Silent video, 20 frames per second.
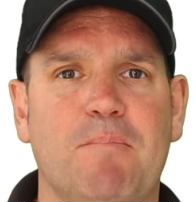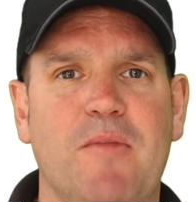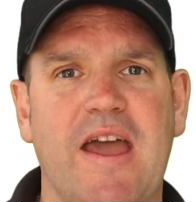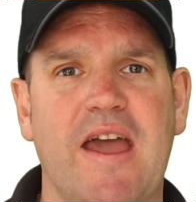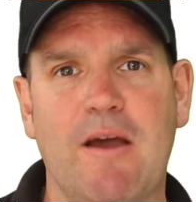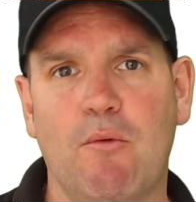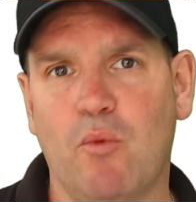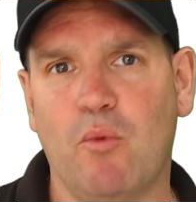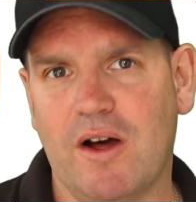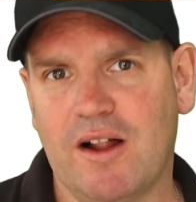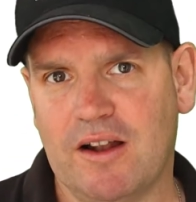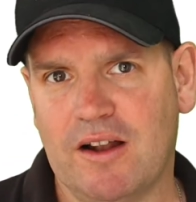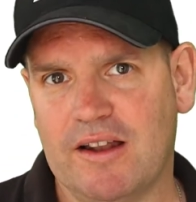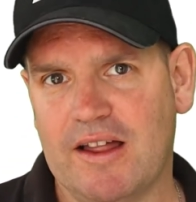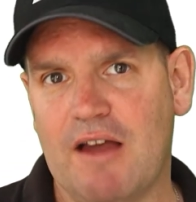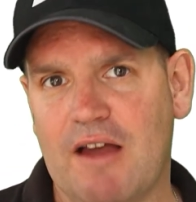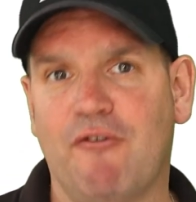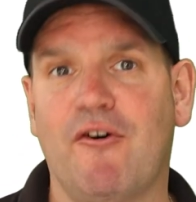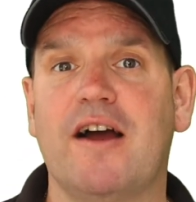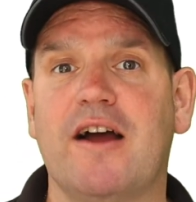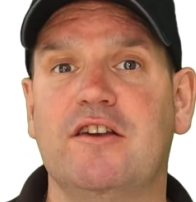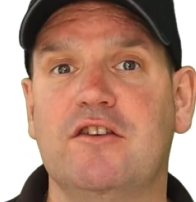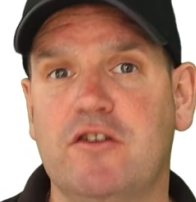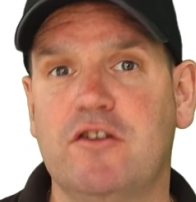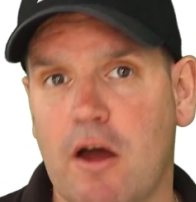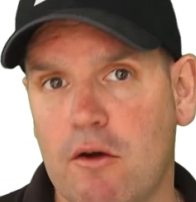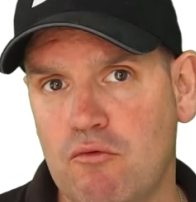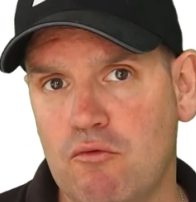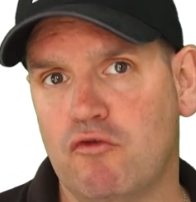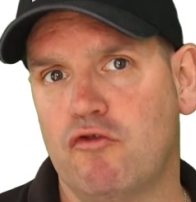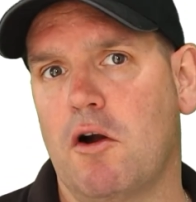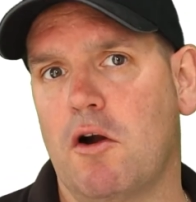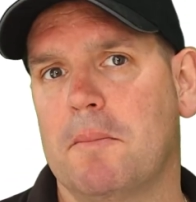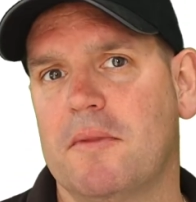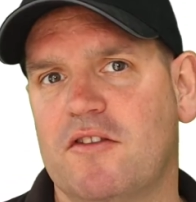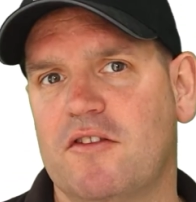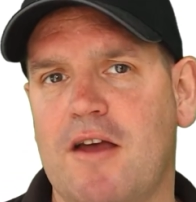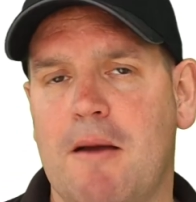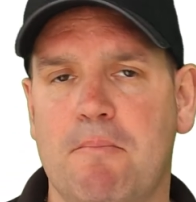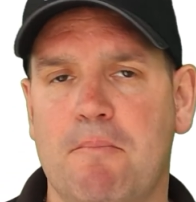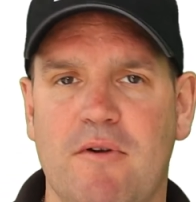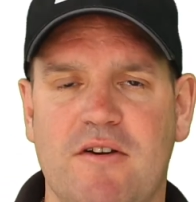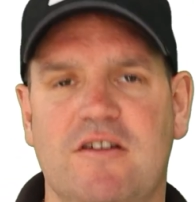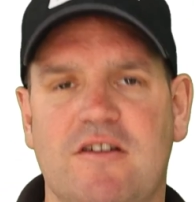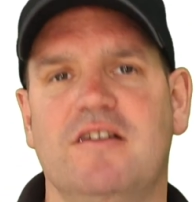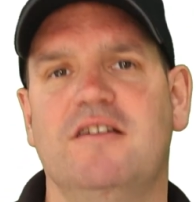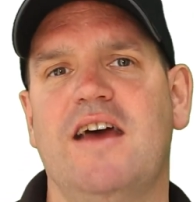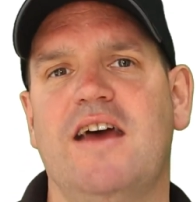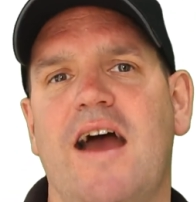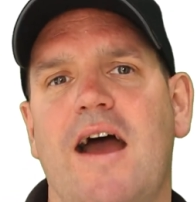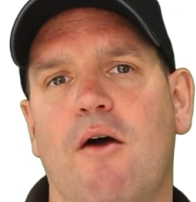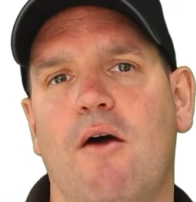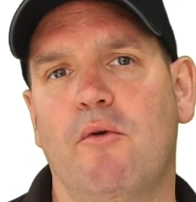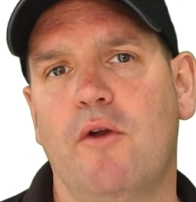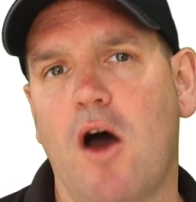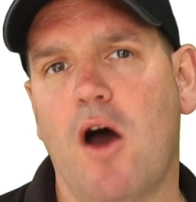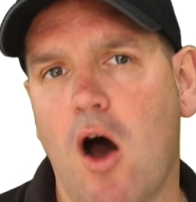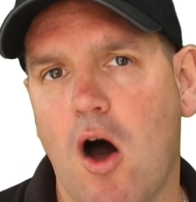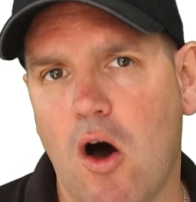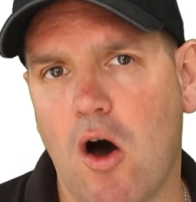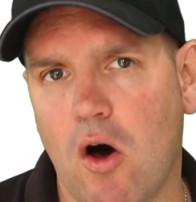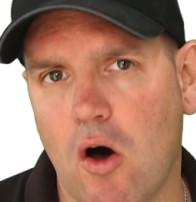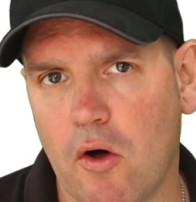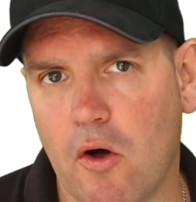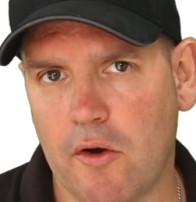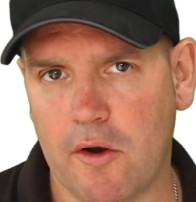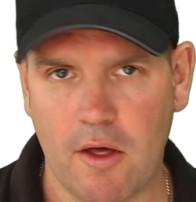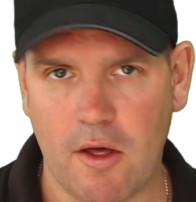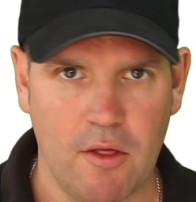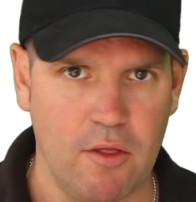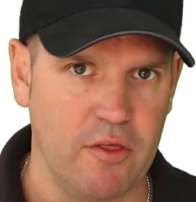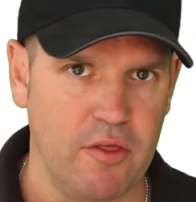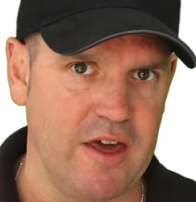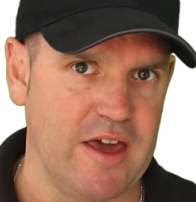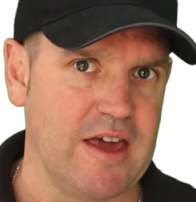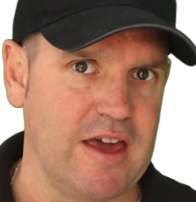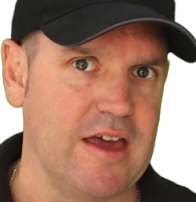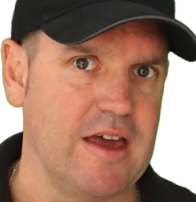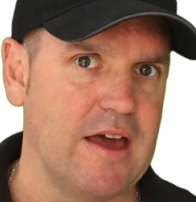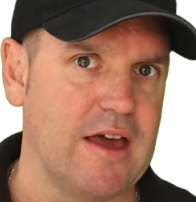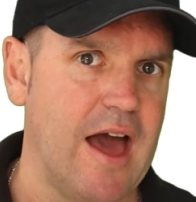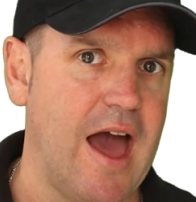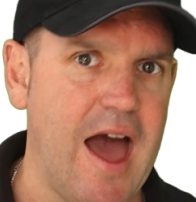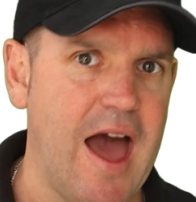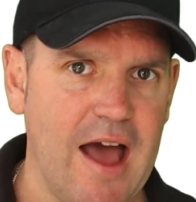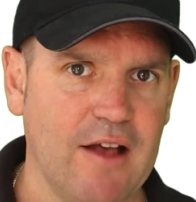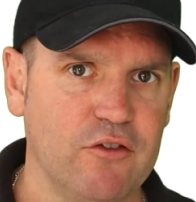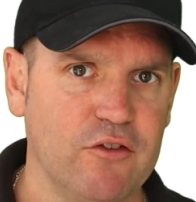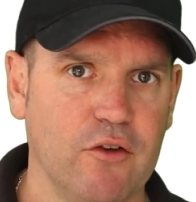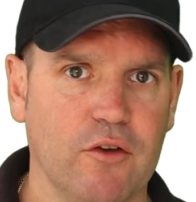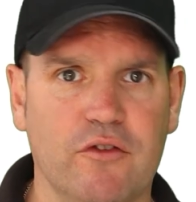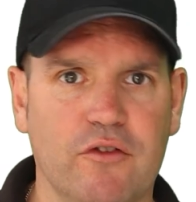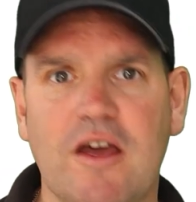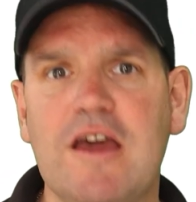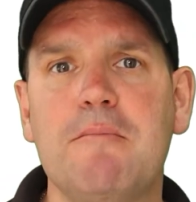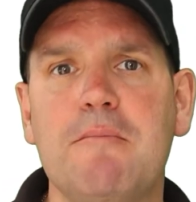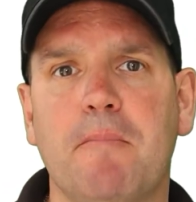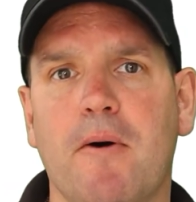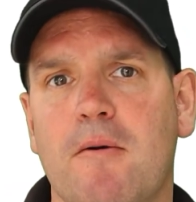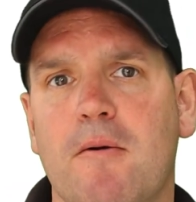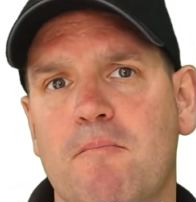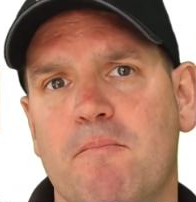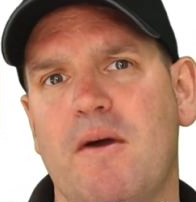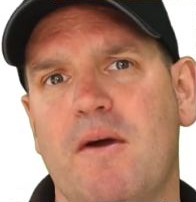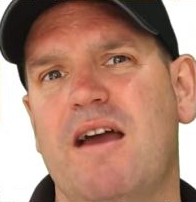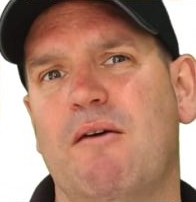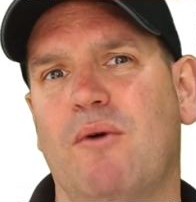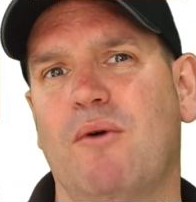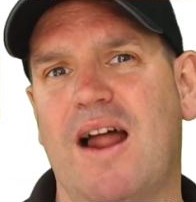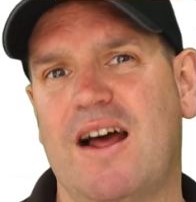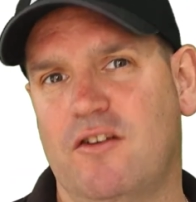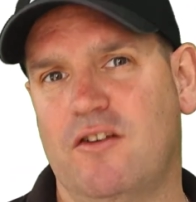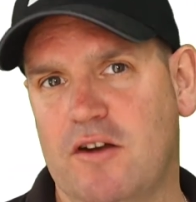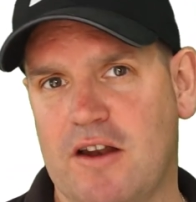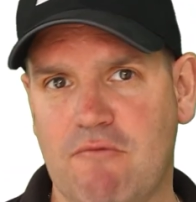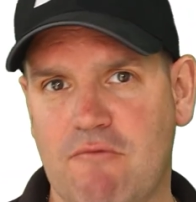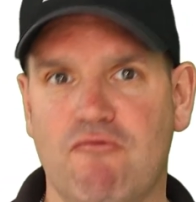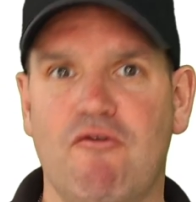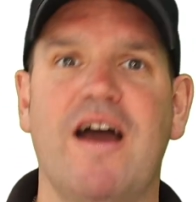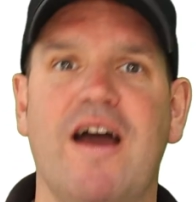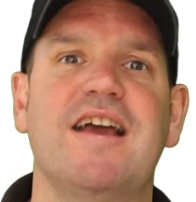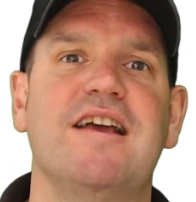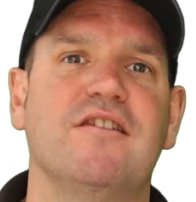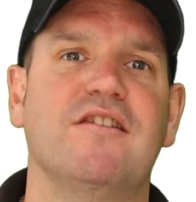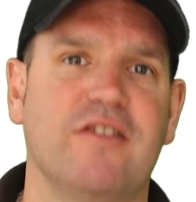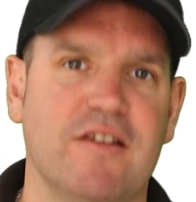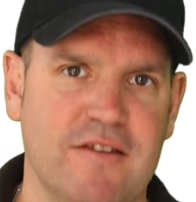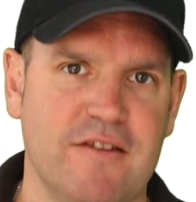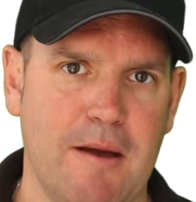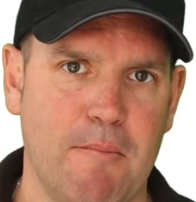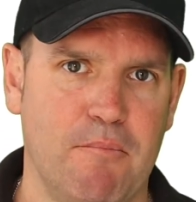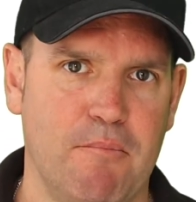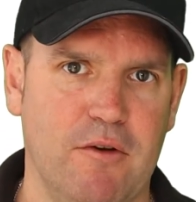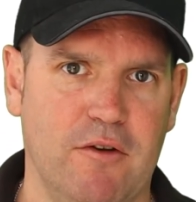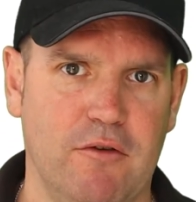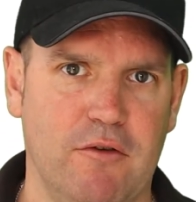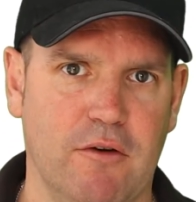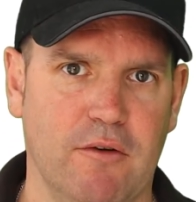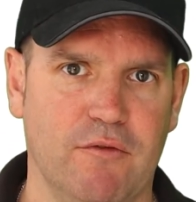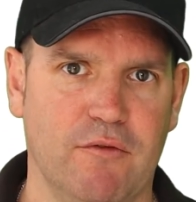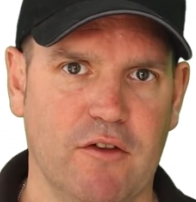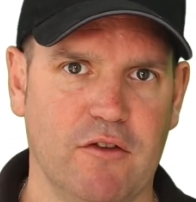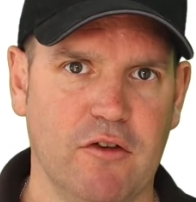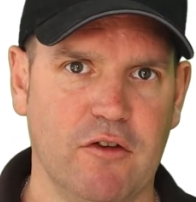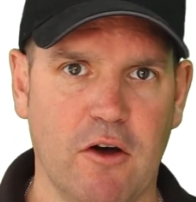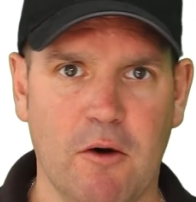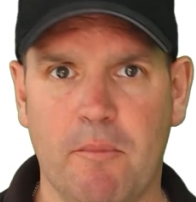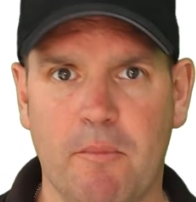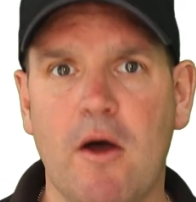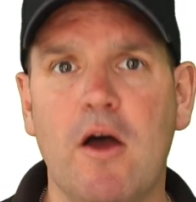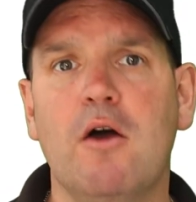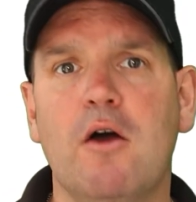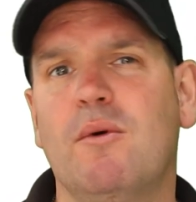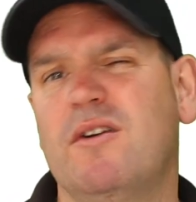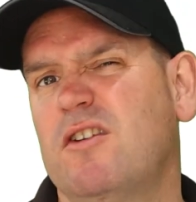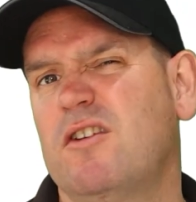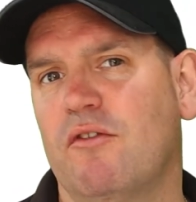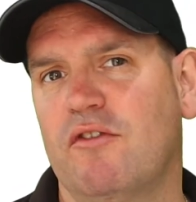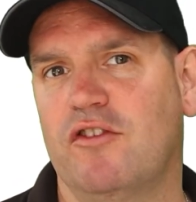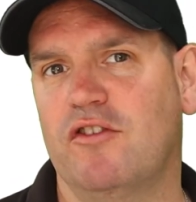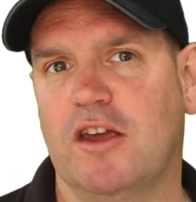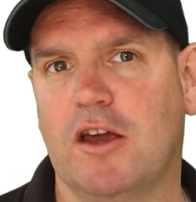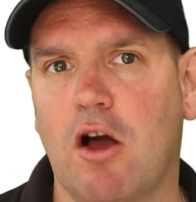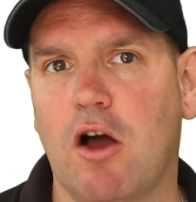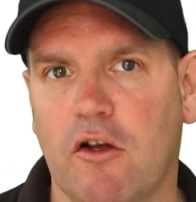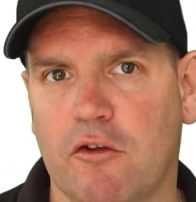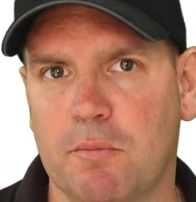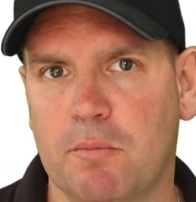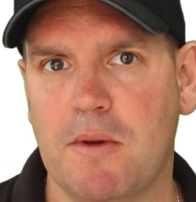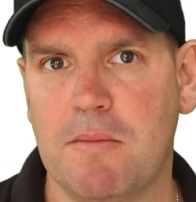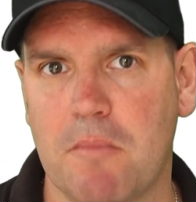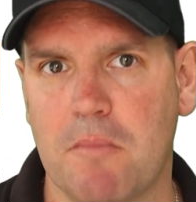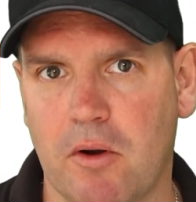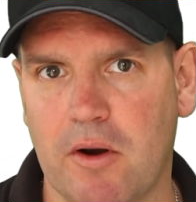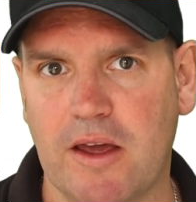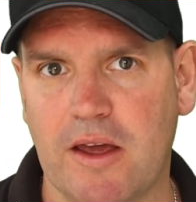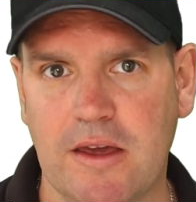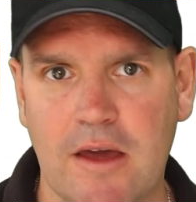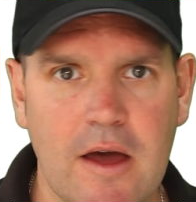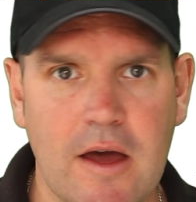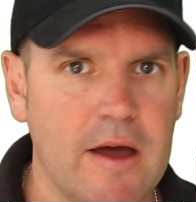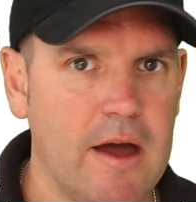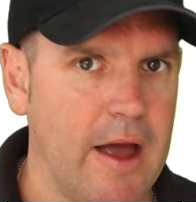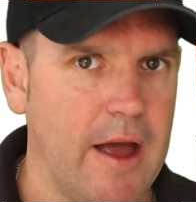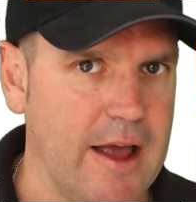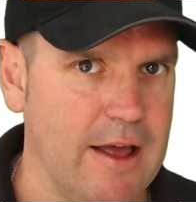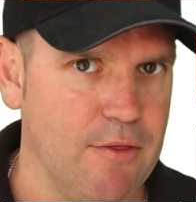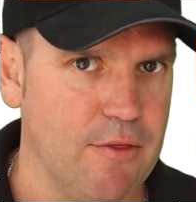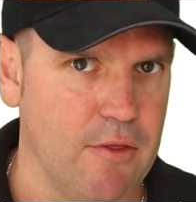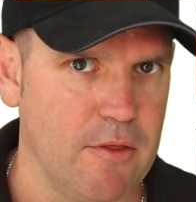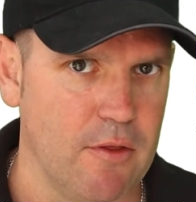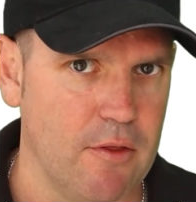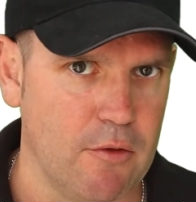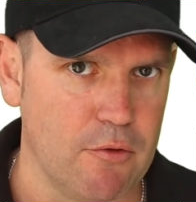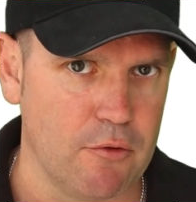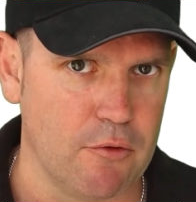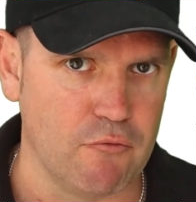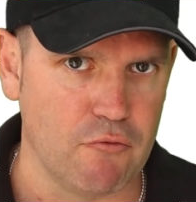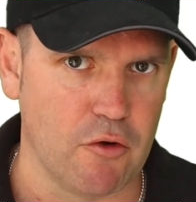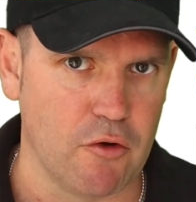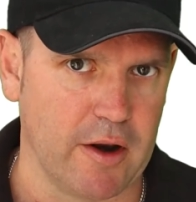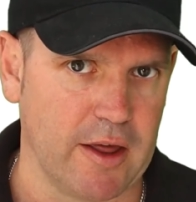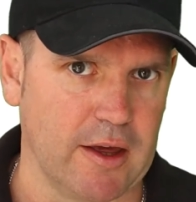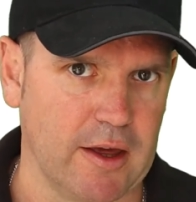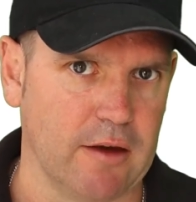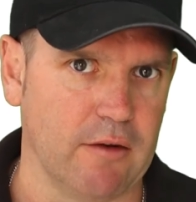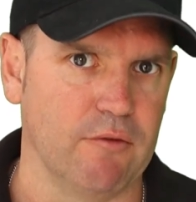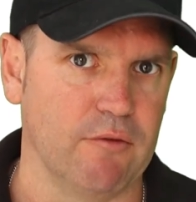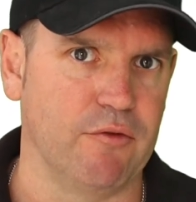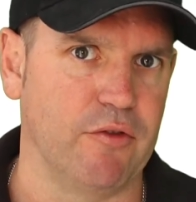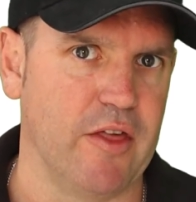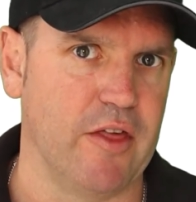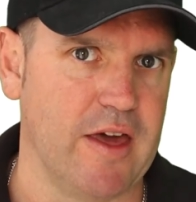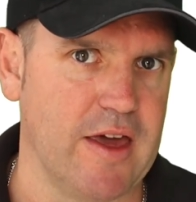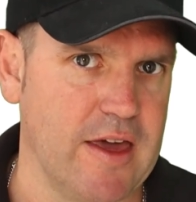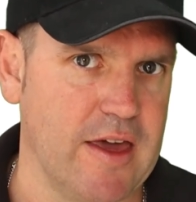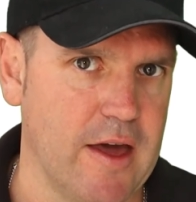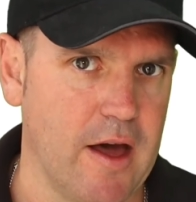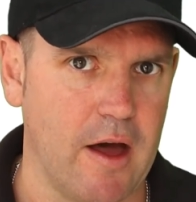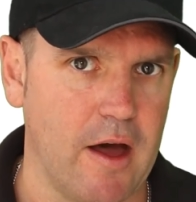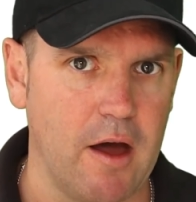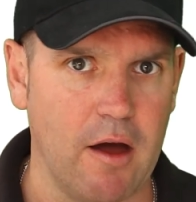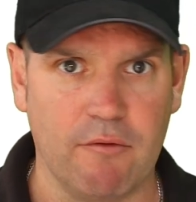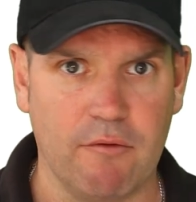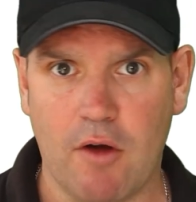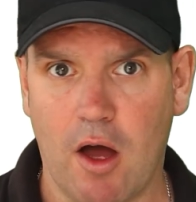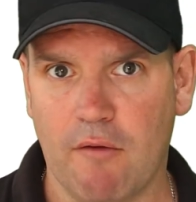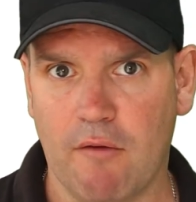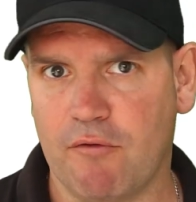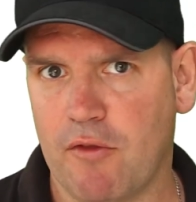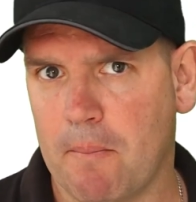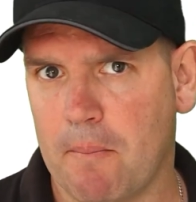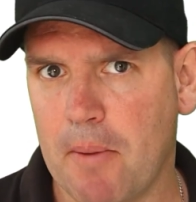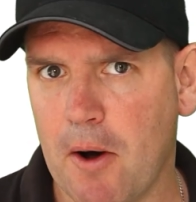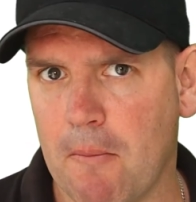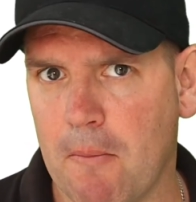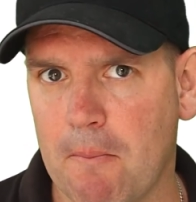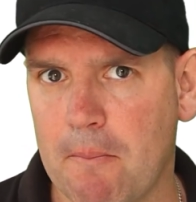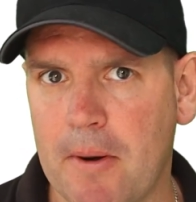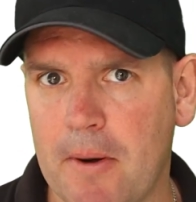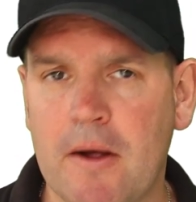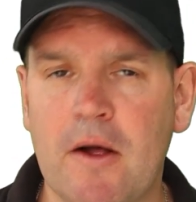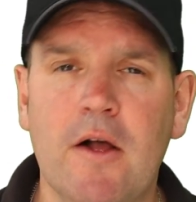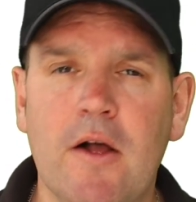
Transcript: it will, if I don't drop the temperature down on the air source heat pump, it will actually raise the temperature of the tub, which obviously costs me money in the running of the, uh, of, of the pump.